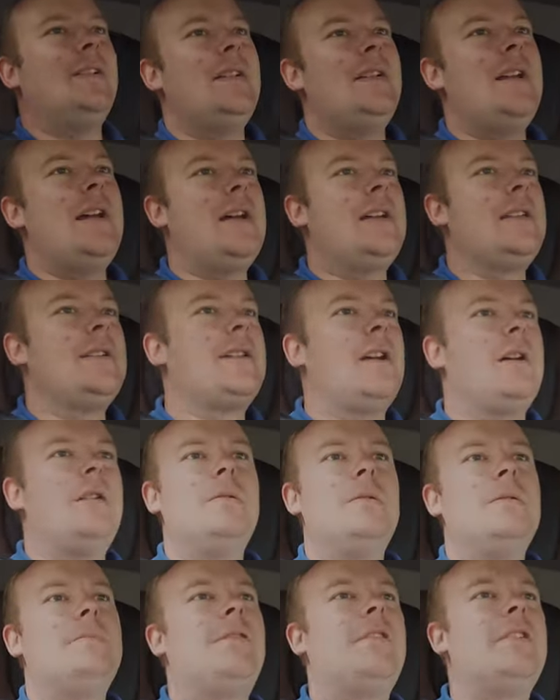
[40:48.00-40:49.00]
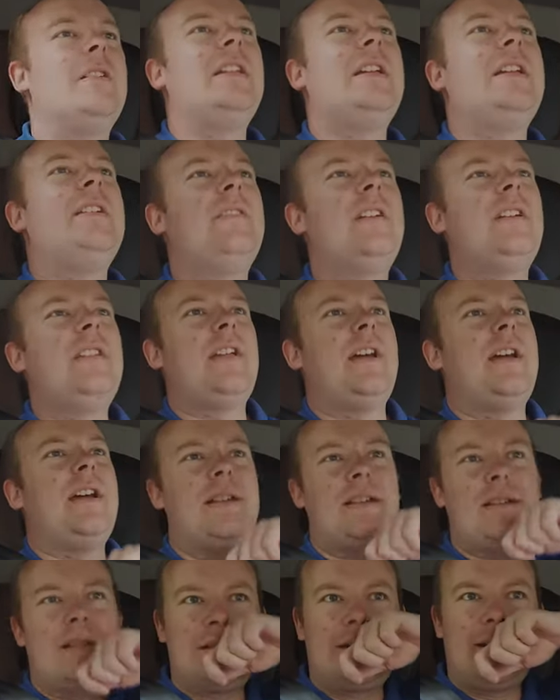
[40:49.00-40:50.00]
Yeah, so I'll probably leave it
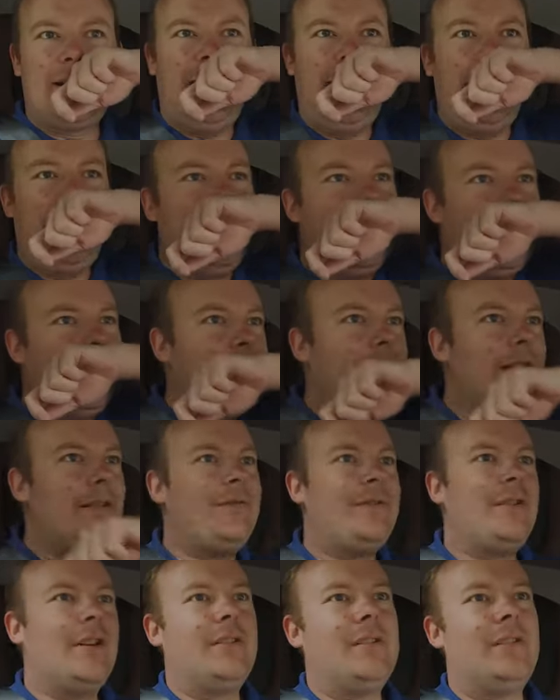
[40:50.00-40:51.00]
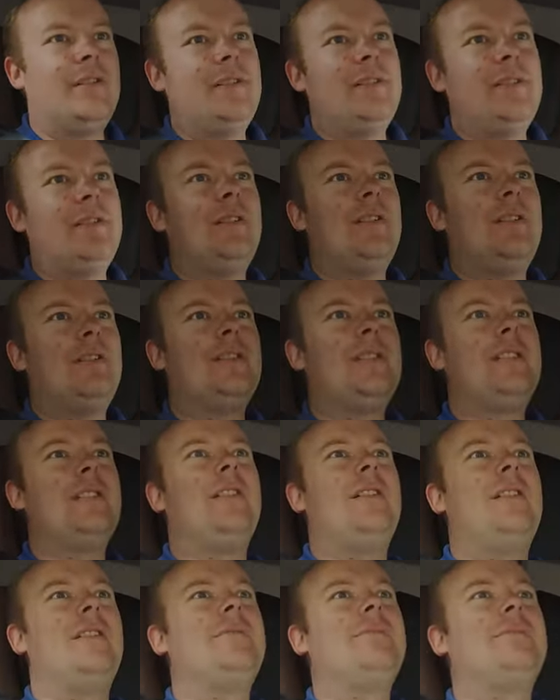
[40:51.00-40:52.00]
there because uh, I think I've gone on and on and
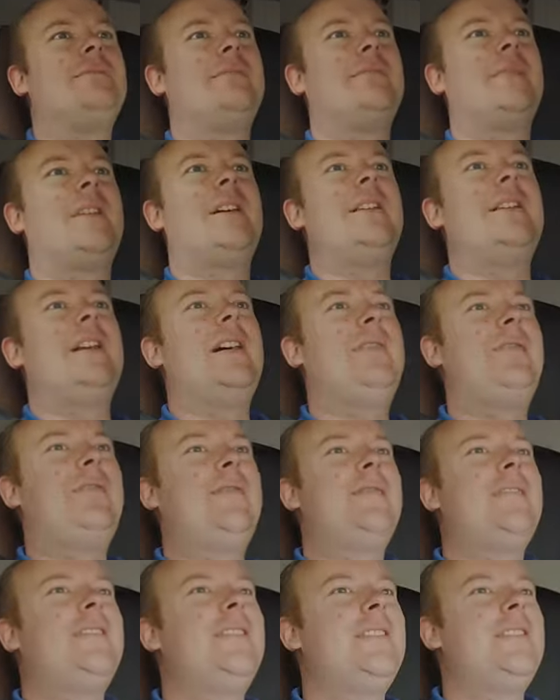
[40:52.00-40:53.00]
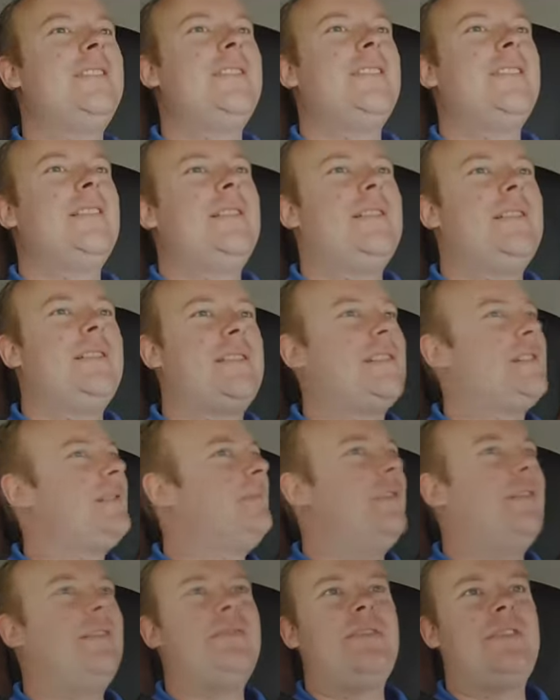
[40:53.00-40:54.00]
on enough. So it's
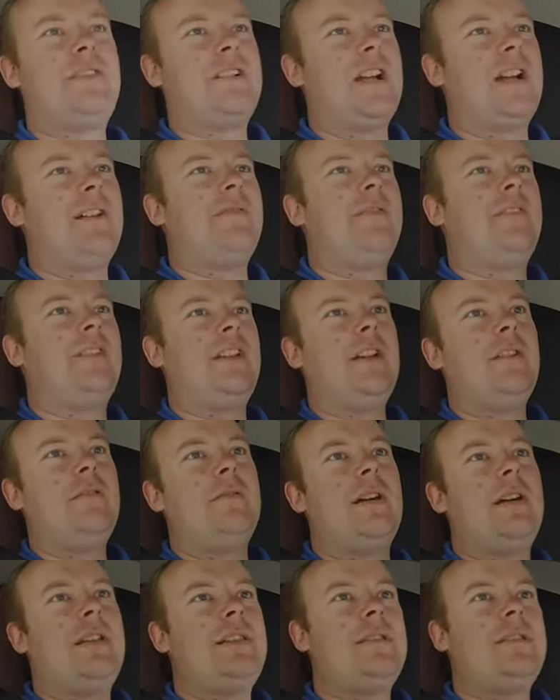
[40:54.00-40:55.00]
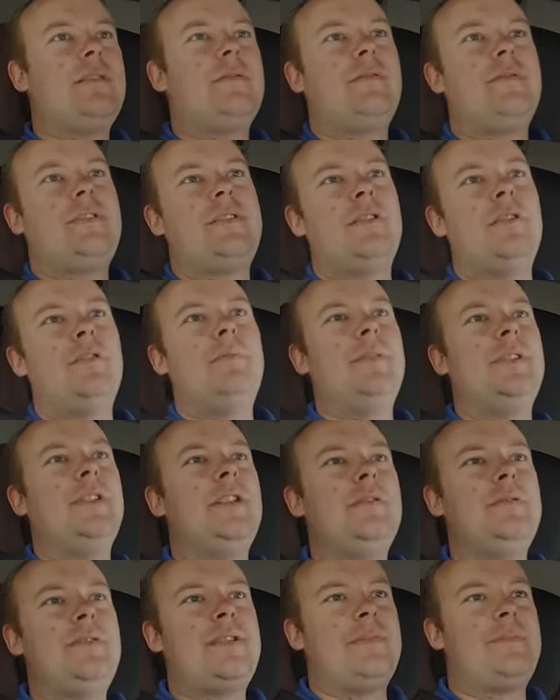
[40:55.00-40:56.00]
more of a chat video and to all my
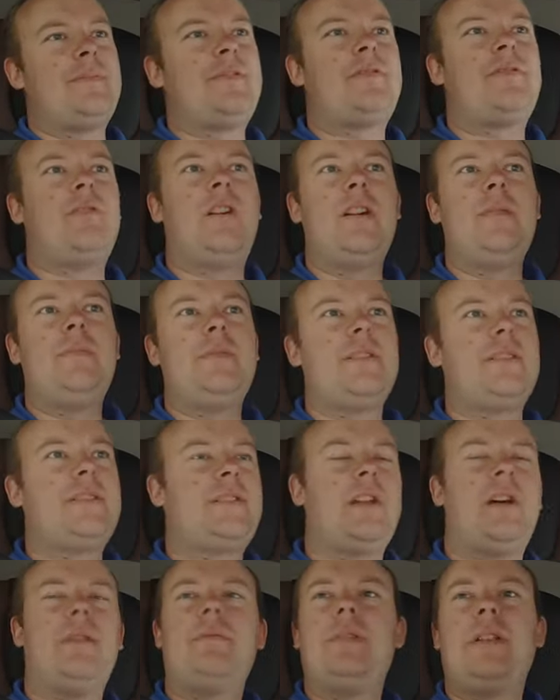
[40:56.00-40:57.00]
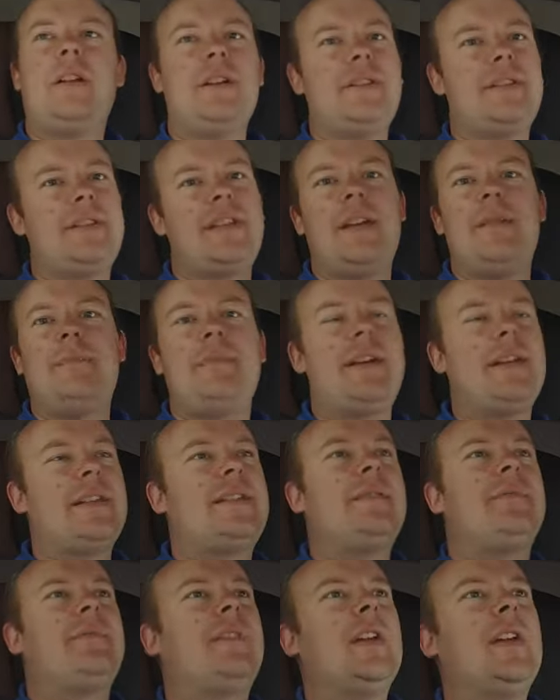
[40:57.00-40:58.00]
new subscribers I would like to say a
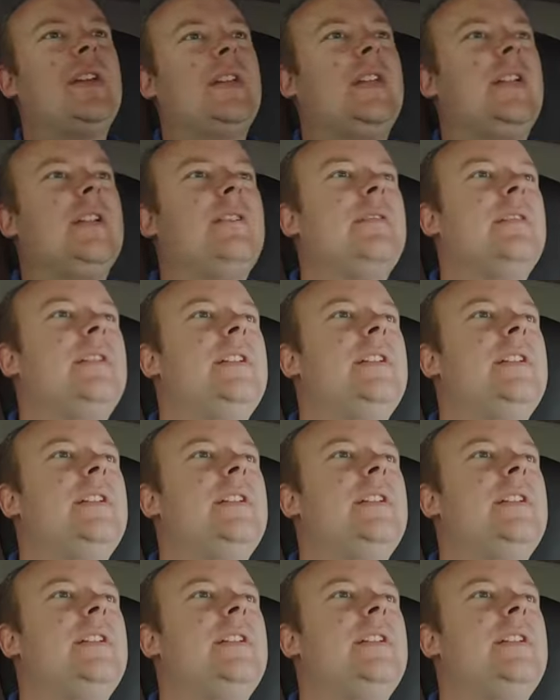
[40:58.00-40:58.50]
massive thank you.